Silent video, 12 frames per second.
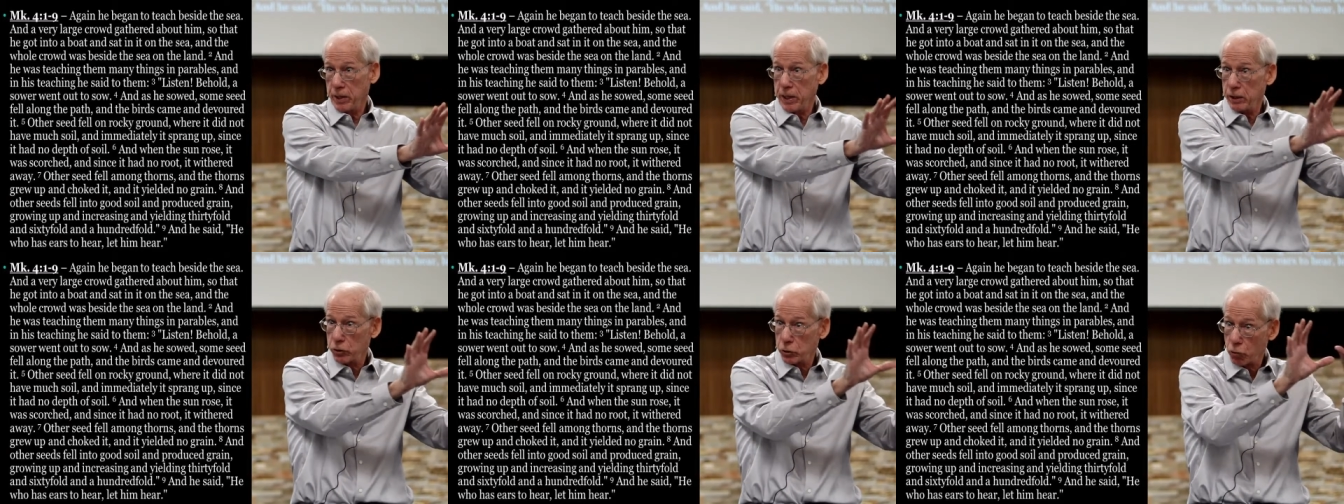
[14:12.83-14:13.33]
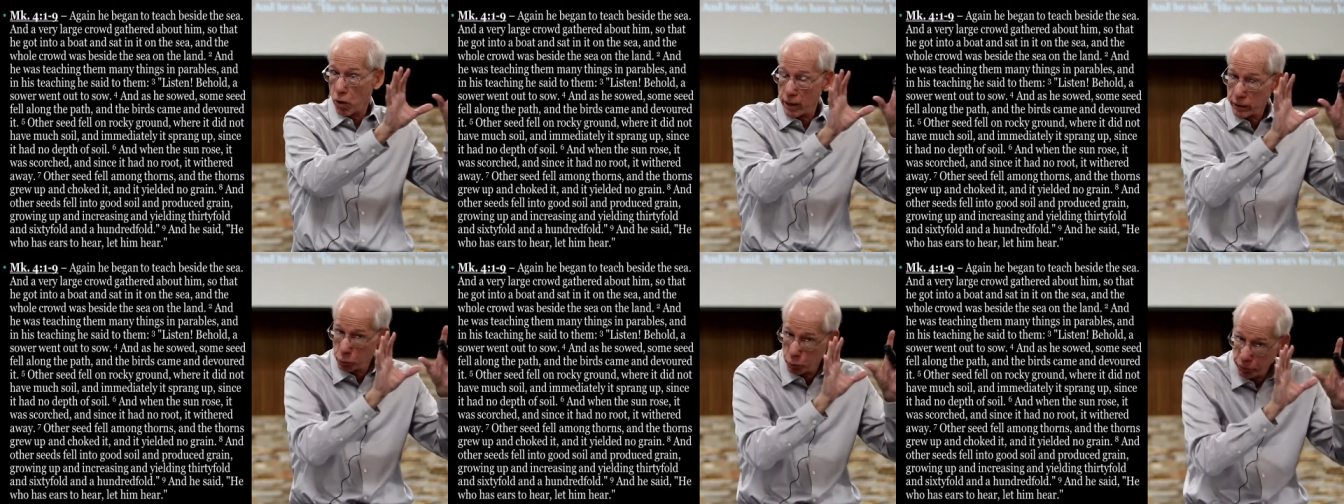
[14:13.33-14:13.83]
He is
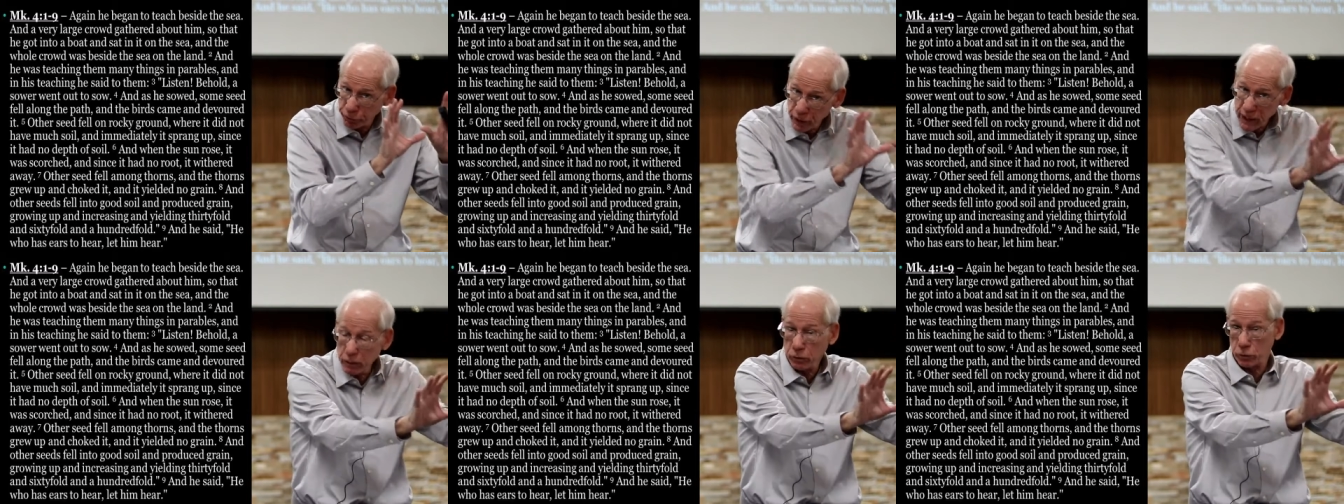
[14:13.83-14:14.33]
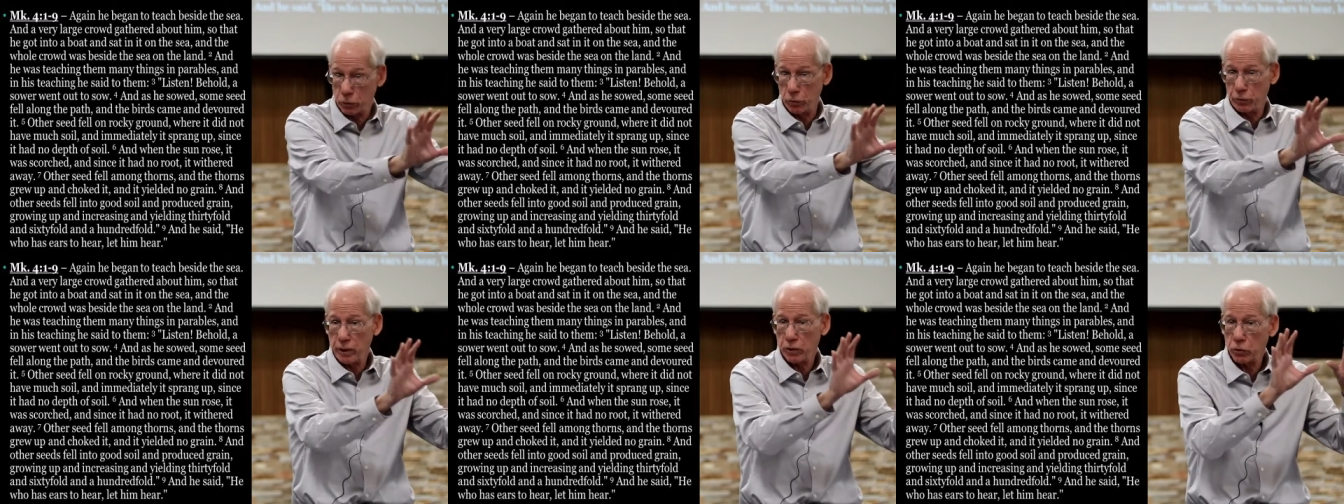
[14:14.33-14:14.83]
trying to reveal
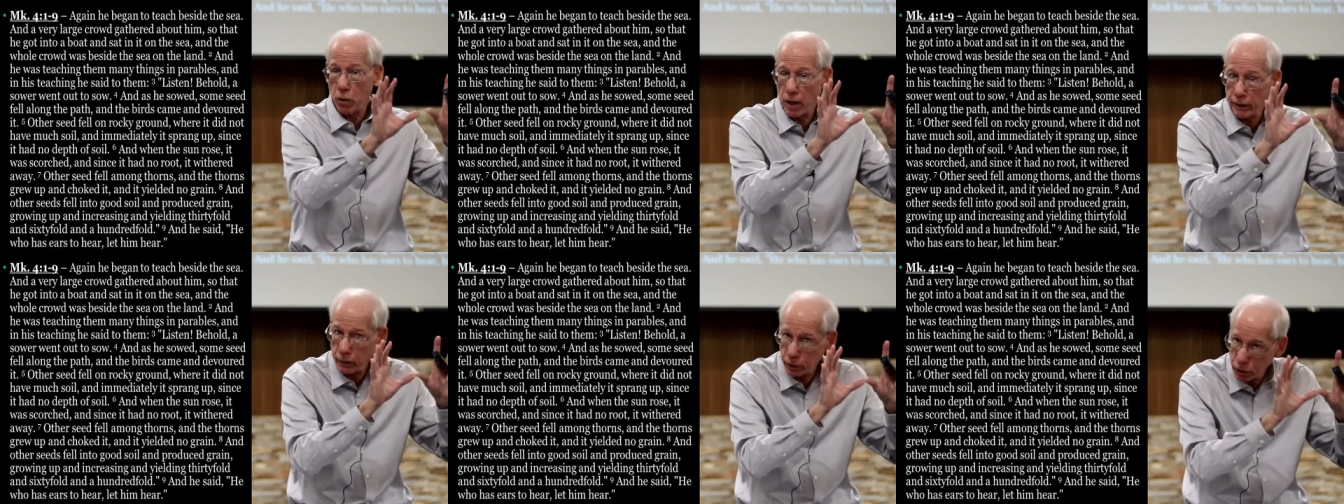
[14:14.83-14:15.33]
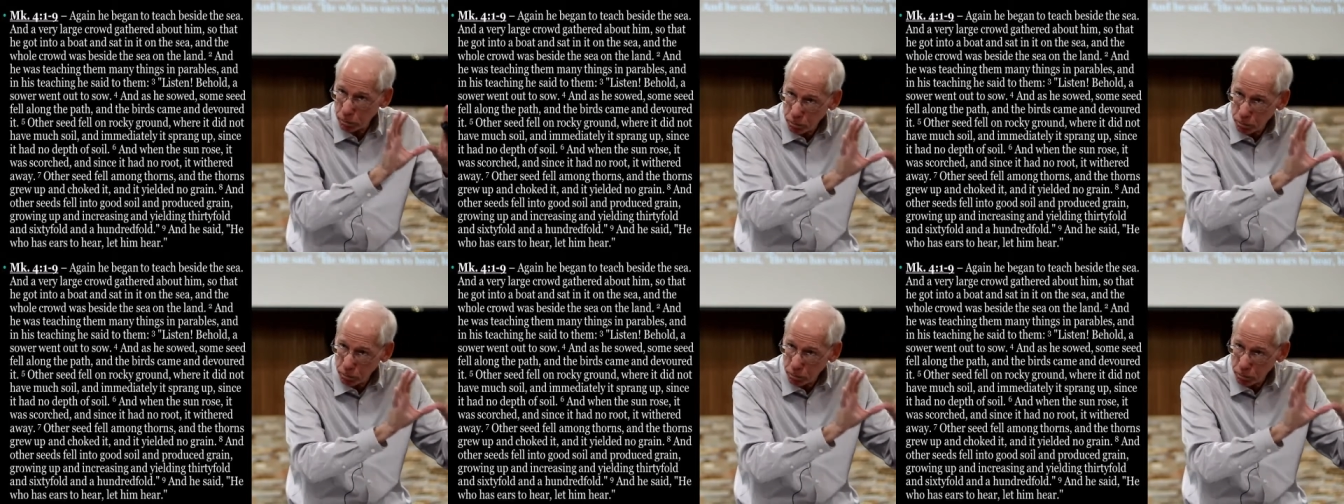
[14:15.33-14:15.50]
truth, he's trying to